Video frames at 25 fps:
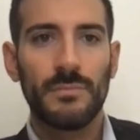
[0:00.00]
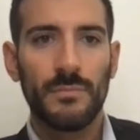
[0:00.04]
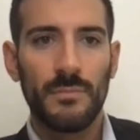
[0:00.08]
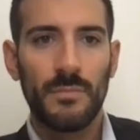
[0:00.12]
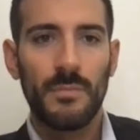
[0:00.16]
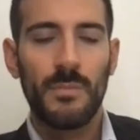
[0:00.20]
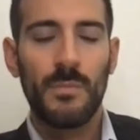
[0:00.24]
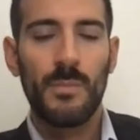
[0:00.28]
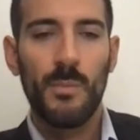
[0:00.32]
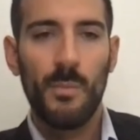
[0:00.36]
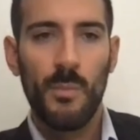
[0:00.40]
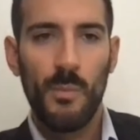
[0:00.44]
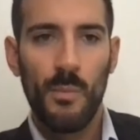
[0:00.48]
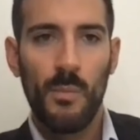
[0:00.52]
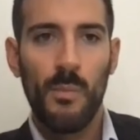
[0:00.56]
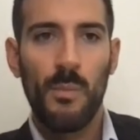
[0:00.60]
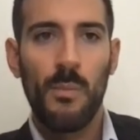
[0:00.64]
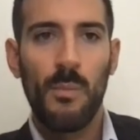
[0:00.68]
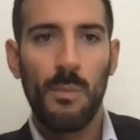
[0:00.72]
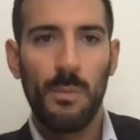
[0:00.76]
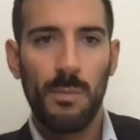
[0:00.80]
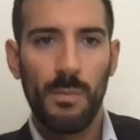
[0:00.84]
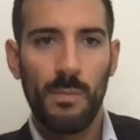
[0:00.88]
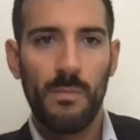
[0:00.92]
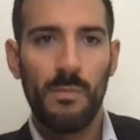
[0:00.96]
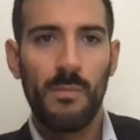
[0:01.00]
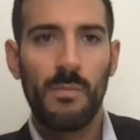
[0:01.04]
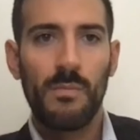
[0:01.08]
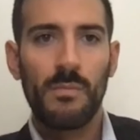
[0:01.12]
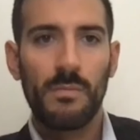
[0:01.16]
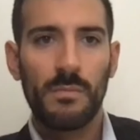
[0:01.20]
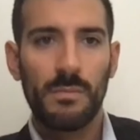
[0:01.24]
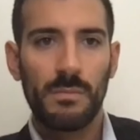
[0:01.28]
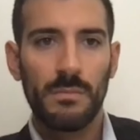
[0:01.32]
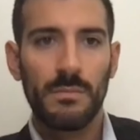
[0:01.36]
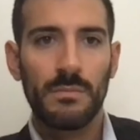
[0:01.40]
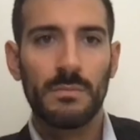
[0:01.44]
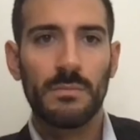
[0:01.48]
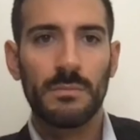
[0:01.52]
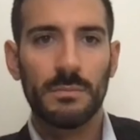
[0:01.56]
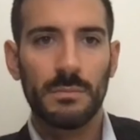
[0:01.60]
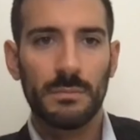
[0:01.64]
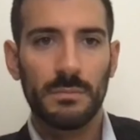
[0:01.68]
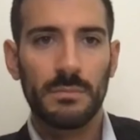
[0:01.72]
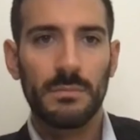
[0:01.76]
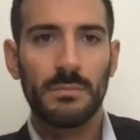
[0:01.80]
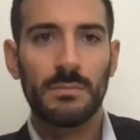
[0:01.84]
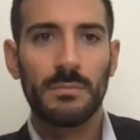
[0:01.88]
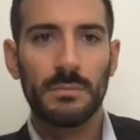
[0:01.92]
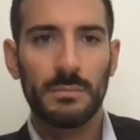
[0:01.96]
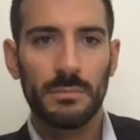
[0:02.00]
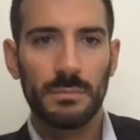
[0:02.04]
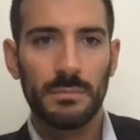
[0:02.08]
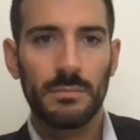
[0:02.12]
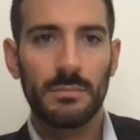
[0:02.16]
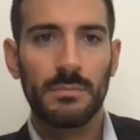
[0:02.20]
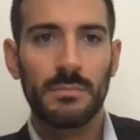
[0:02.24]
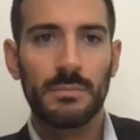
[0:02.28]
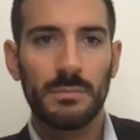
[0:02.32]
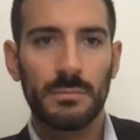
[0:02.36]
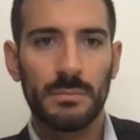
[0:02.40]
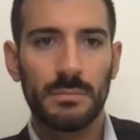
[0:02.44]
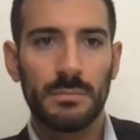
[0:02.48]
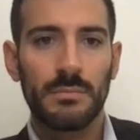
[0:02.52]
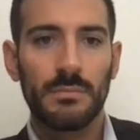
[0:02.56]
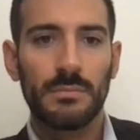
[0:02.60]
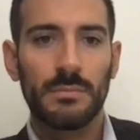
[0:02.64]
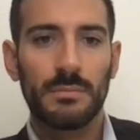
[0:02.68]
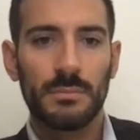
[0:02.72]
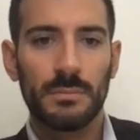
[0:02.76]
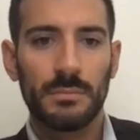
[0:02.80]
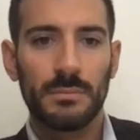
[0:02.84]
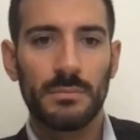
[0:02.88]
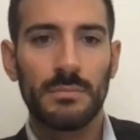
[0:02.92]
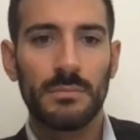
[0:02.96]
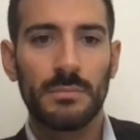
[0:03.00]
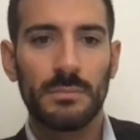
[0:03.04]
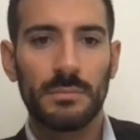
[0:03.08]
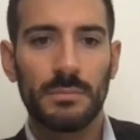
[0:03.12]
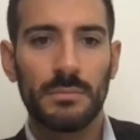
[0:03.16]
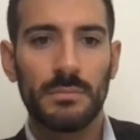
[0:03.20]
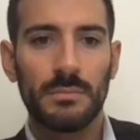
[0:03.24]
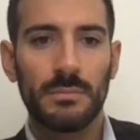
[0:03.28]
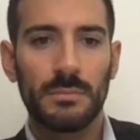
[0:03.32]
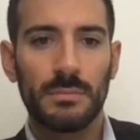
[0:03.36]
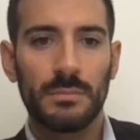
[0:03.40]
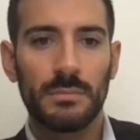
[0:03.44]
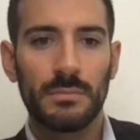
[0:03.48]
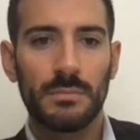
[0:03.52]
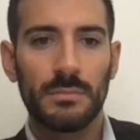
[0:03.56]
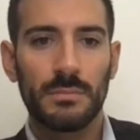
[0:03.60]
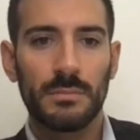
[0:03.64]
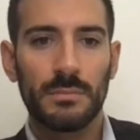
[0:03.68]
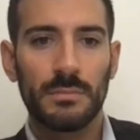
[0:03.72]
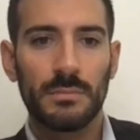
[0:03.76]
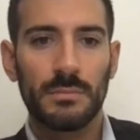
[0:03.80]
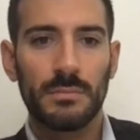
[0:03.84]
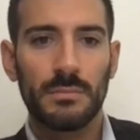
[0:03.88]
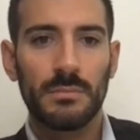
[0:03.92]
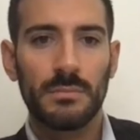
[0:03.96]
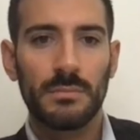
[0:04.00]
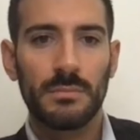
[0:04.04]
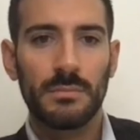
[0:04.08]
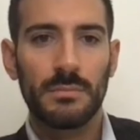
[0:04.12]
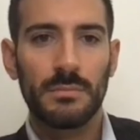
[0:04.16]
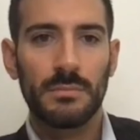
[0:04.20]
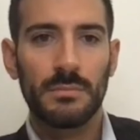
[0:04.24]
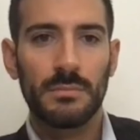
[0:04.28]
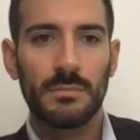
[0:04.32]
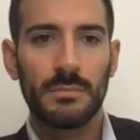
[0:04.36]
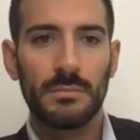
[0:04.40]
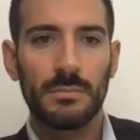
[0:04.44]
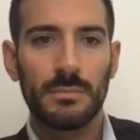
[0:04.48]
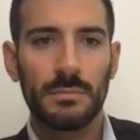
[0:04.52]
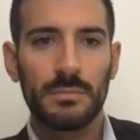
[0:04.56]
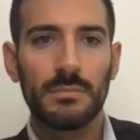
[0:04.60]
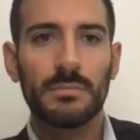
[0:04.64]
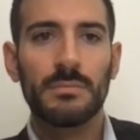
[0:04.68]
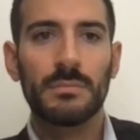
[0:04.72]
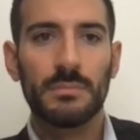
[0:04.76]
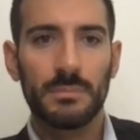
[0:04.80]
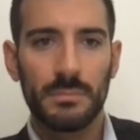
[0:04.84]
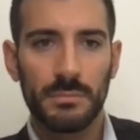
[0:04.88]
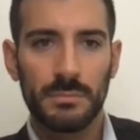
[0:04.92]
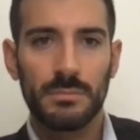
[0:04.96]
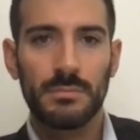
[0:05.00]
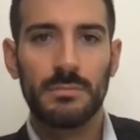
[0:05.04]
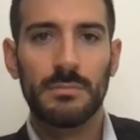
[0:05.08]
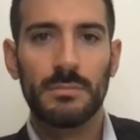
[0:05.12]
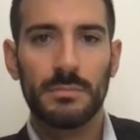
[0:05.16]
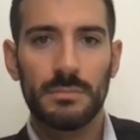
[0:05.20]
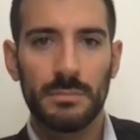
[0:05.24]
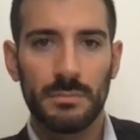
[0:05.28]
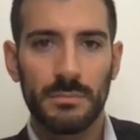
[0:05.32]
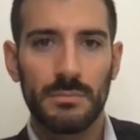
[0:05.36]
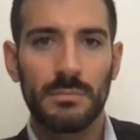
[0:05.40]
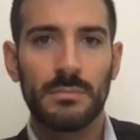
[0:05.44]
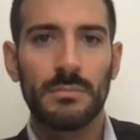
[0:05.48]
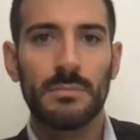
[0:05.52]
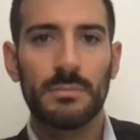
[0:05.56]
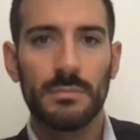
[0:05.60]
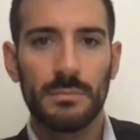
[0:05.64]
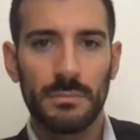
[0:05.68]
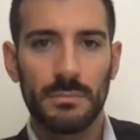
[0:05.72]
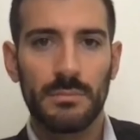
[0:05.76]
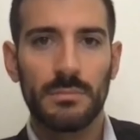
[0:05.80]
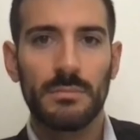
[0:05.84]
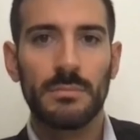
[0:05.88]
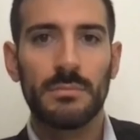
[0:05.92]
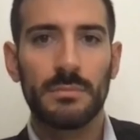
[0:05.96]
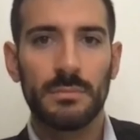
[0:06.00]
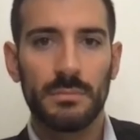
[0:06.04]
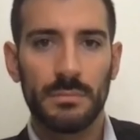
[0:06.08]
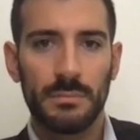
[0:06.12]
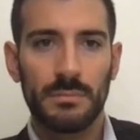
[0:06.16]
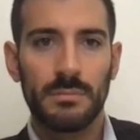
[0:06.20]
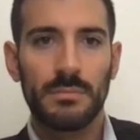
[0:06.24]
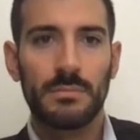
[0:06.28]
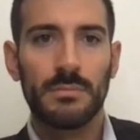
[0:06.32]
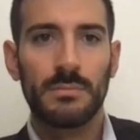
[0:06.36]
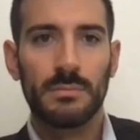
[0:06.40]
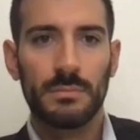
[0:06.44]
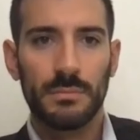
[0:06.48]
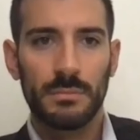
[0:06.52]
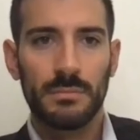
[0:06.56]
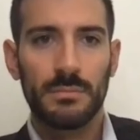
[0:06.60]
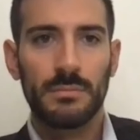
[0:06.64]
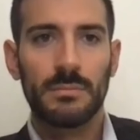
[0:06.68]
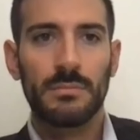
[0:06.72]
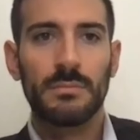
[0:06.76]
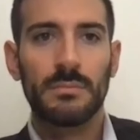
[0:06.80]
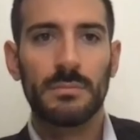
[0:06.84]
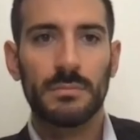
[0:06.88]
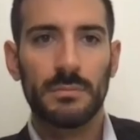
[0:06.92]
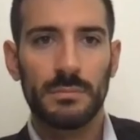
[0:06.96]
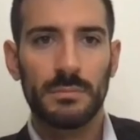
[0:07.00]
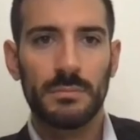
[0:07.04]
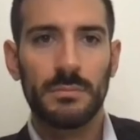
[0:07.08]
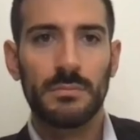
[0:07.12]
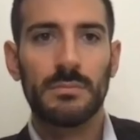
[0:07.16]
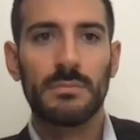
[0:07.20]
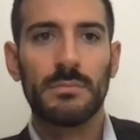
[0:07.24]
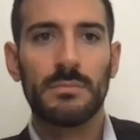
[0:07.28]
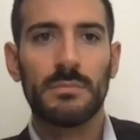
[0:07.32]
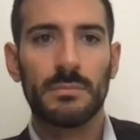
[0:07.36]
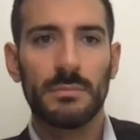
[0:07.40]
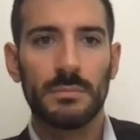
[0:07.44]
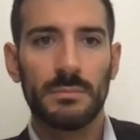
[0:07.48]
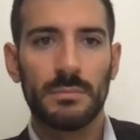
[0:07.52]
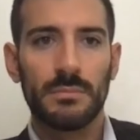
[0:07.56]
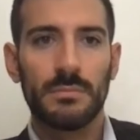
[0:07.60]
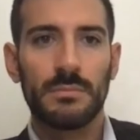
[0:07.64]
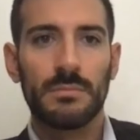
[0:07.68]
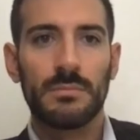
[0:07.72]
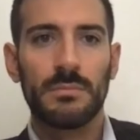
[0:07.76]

The person shown says nothing.